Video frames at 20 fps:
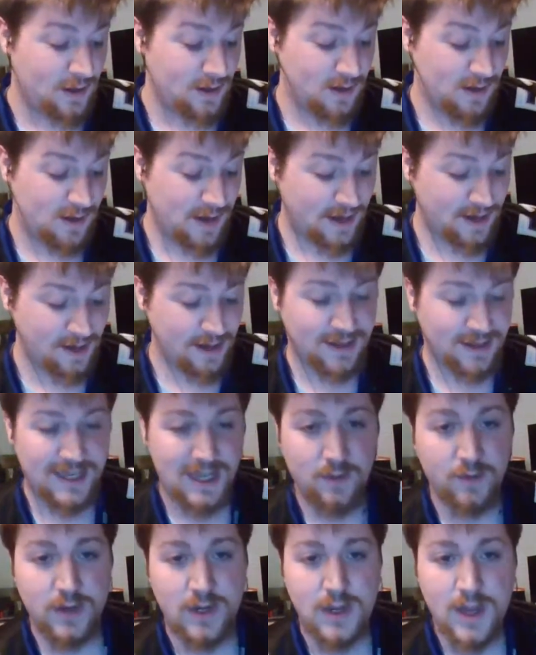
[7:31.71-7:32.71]
You can get
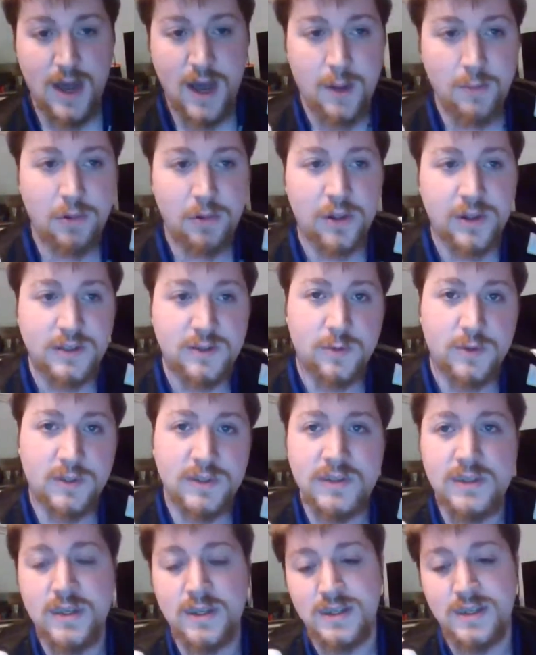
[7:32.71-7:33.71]
Natividad plus
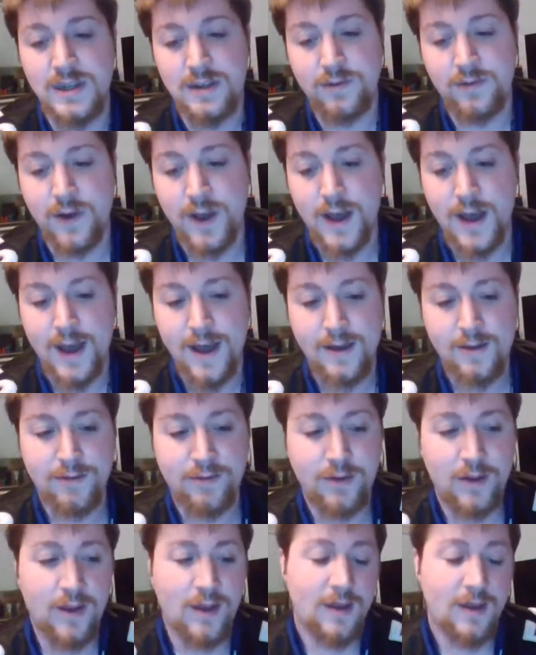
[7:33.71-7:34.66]
165.